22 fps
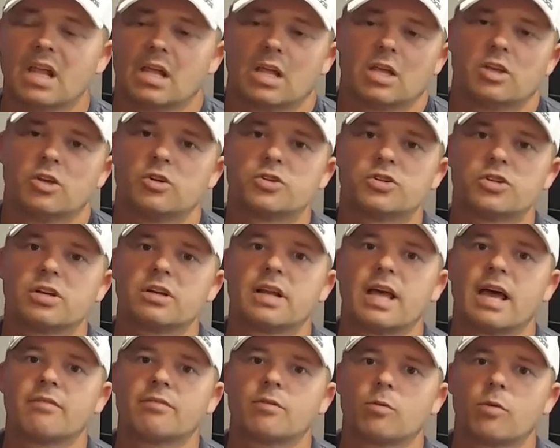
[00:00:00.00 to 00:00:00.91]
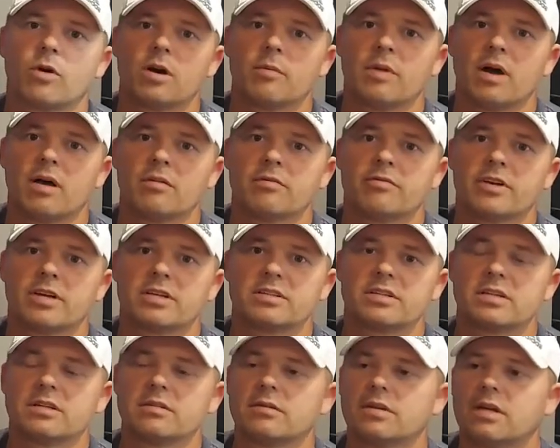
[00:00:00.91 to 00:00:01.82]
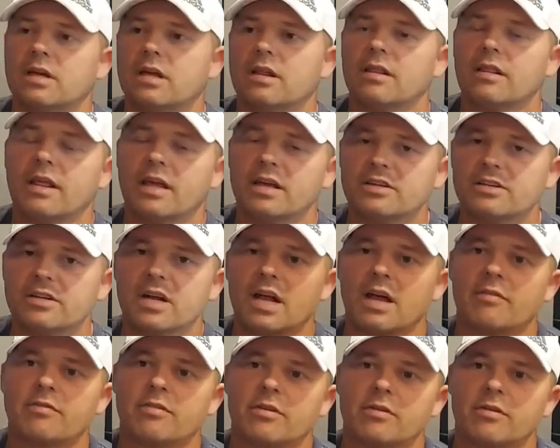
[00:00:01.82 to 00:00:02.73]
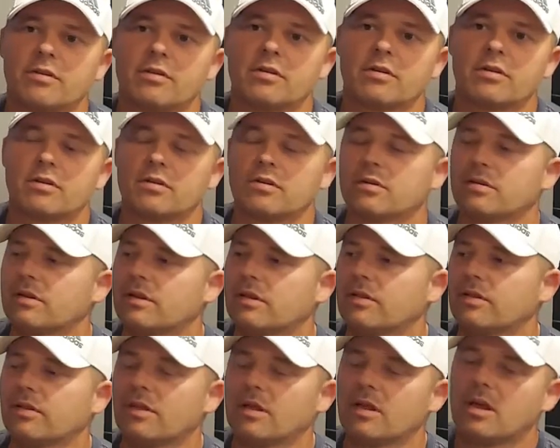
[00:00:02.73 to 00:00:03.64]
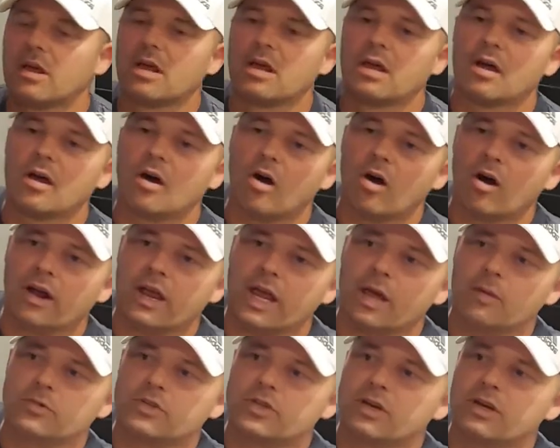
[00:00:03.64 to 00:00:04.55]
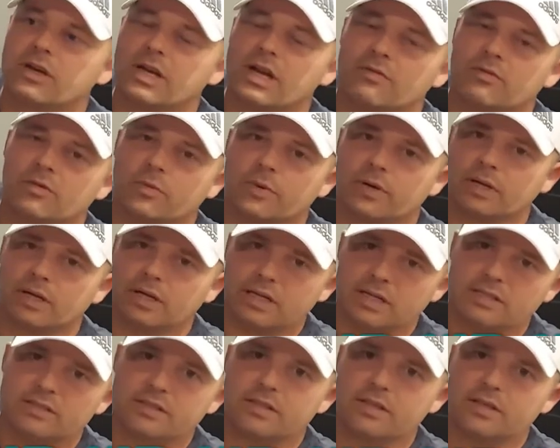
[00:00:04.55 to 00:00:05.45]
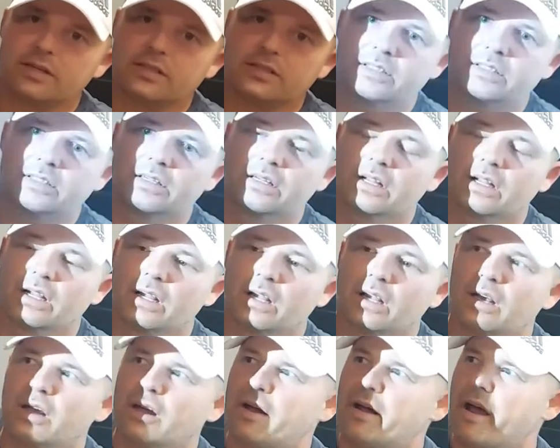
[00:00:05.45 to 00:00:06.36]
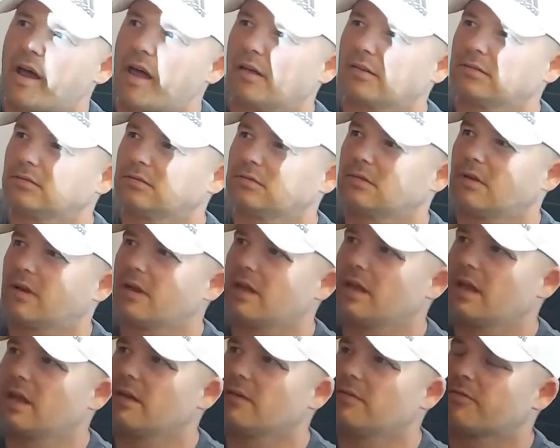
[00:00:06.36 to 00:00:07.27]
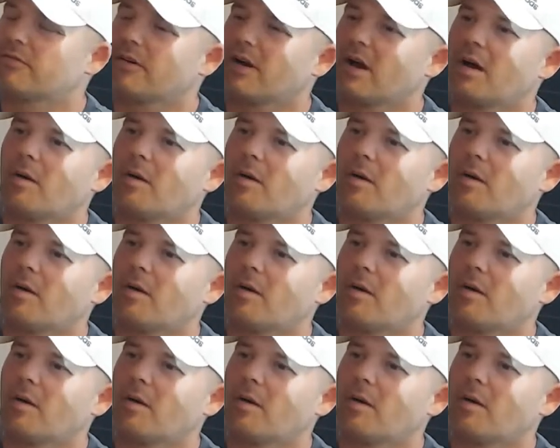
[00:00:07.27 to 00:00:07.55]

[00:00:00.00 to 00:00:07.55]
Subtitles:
you shouldn't have to worry about fixing it. They should have to. Arcam should have never released this. If